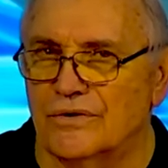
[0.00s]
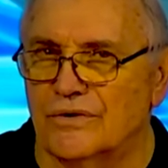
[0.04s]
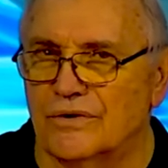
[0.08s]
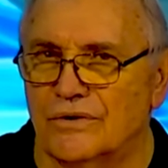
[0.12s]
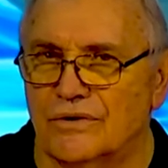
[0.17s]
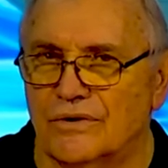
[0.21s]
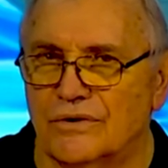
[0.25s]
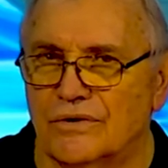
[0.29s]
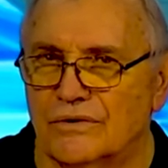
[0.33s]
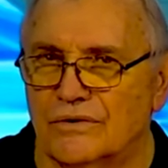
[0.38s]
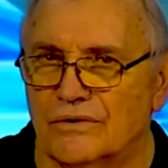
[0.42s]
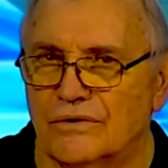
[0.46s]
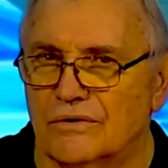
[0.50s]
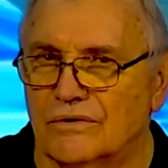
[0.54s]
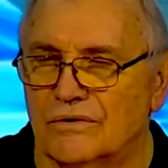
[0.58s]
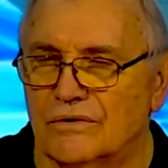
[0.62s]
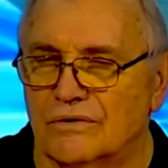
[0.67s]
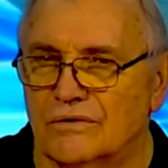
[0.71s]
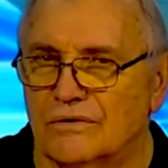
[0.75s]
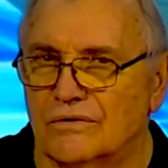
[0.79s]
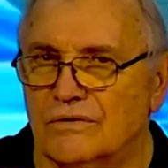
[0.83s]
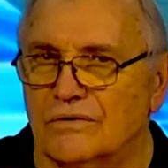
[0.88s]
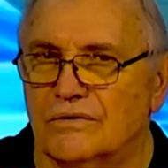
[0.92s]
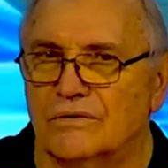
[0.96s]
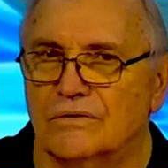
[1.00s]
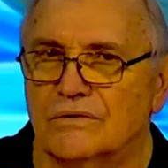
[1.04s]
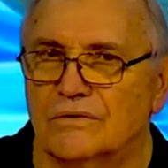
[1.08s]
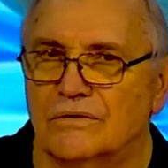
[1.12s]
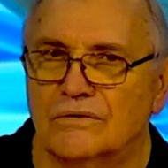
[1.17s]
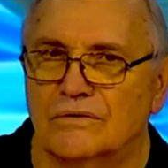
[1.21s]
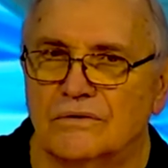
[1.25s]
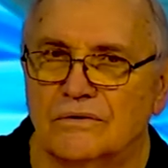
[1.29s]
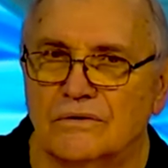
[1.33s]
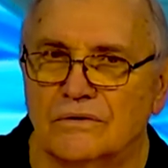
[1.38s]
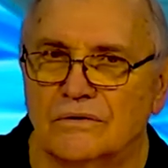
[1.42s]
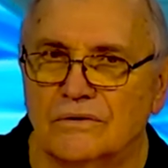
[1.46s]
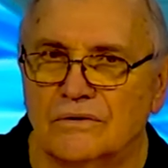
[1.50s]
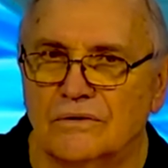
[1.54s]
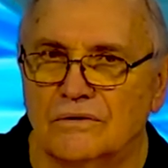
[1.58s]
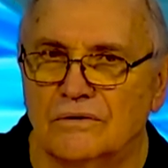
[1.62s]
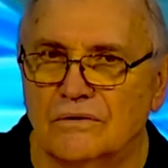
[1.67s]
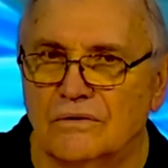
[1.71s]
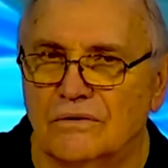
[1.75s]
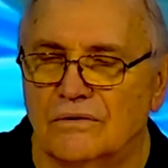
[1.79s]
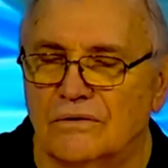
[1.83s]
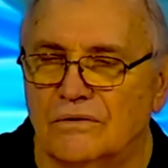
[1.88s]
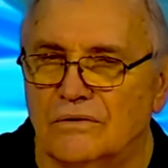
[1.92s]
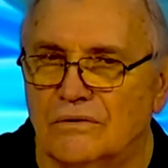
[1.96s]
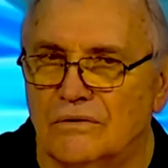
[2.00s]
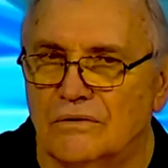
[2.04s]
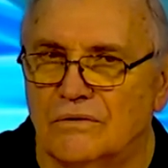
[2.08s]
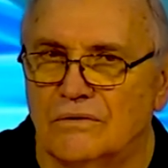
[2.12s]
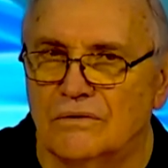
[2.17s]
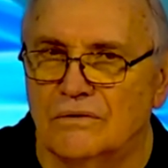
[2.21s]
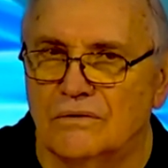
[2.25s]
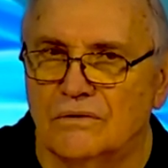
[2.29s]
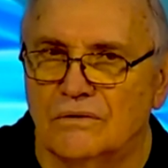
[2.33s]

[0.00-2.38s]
No one is speaking in this clip.